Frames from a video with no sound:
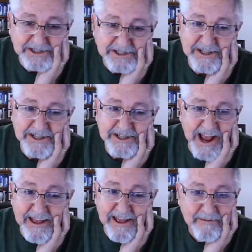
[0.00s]
to say,
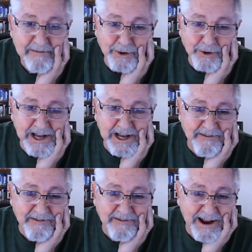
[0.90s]
I personally
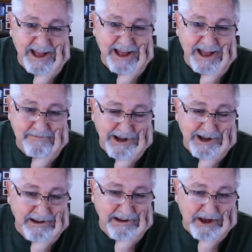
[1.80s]
find that
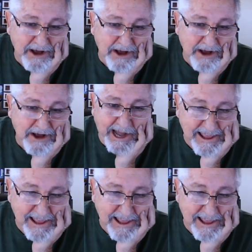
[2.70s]
really annoying.